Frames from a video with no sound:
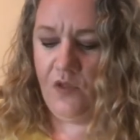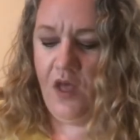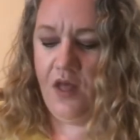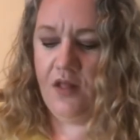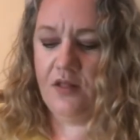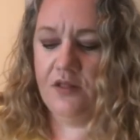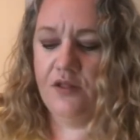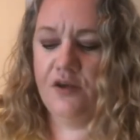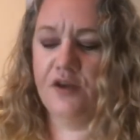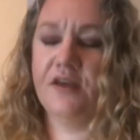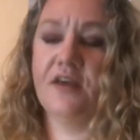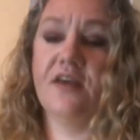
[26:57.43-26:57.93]

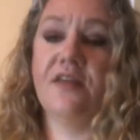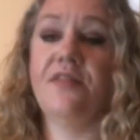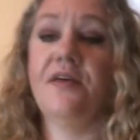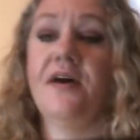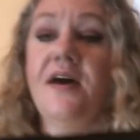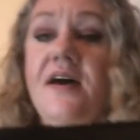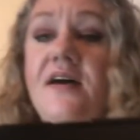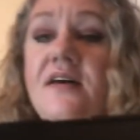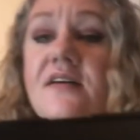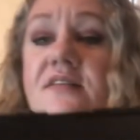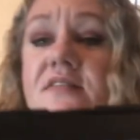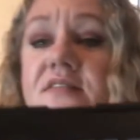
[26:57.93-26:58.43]
Look at
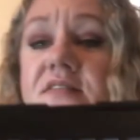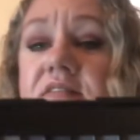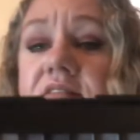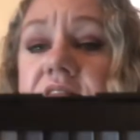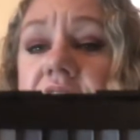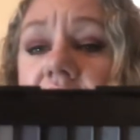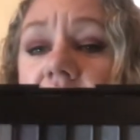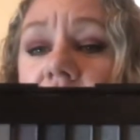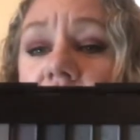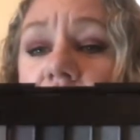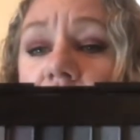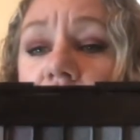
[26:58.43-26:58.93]
this.
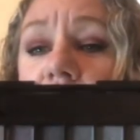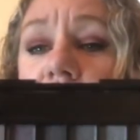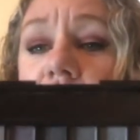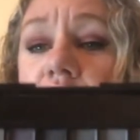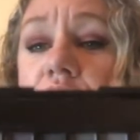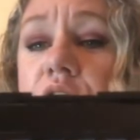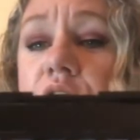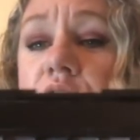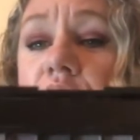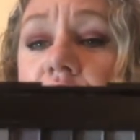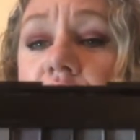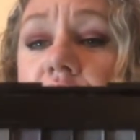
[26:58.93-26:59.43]
Look,
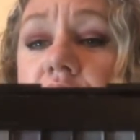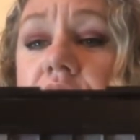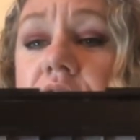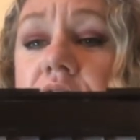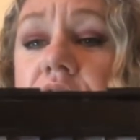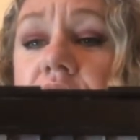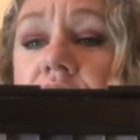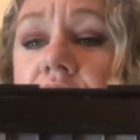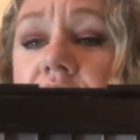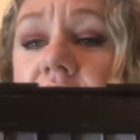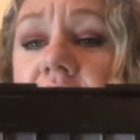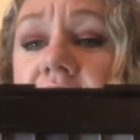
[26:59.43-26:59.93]
look,
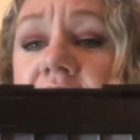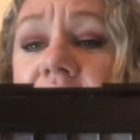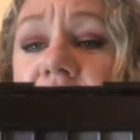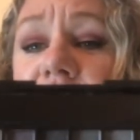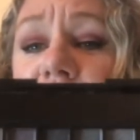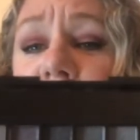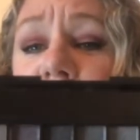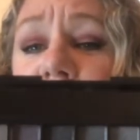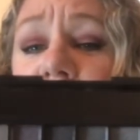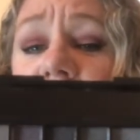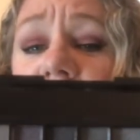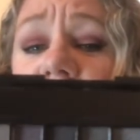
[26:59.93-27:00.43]
look.
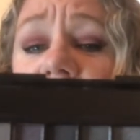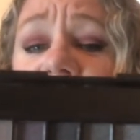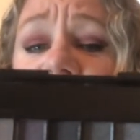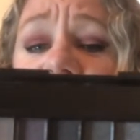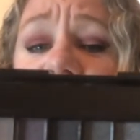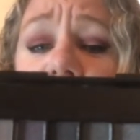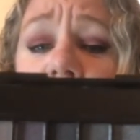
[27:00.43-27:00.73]
Just